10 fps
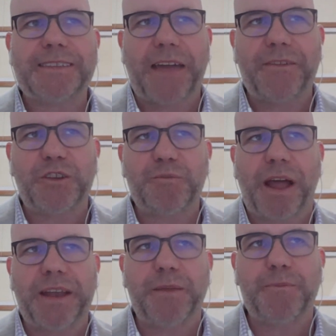David, you've
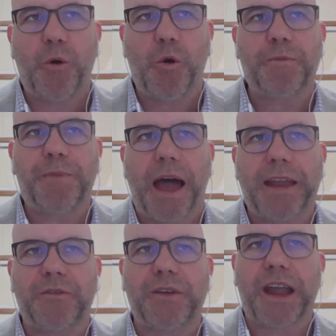played an important
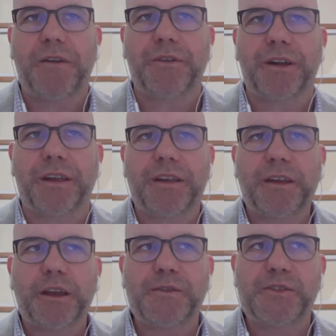part in the recovery
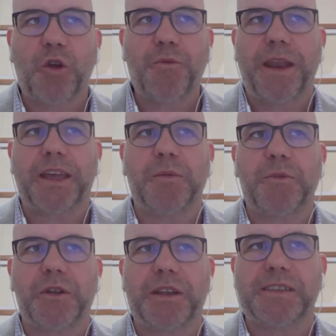of so many
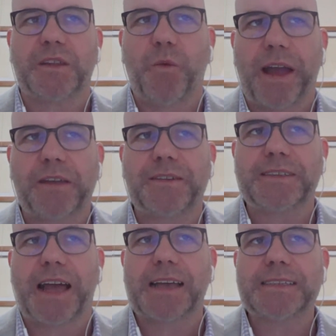communities in the wake of
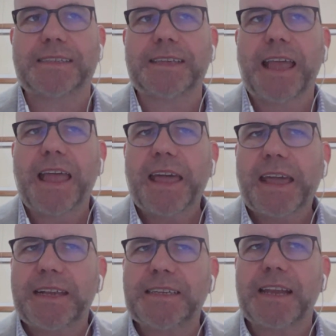disasters.
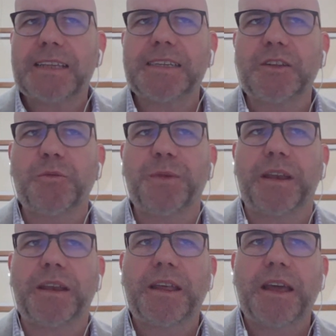Can you tell us a little
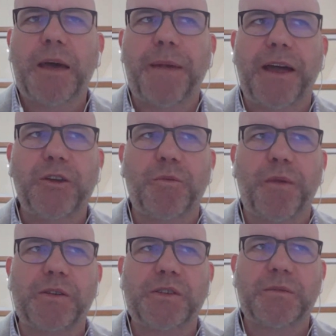bit about your
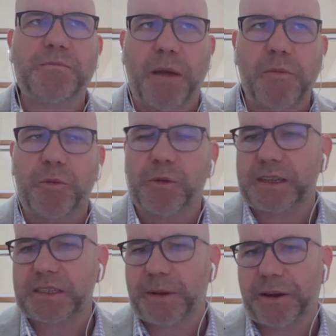most memorable
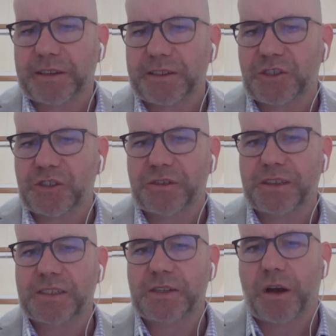experiences
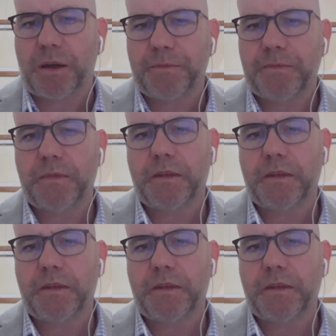during this time?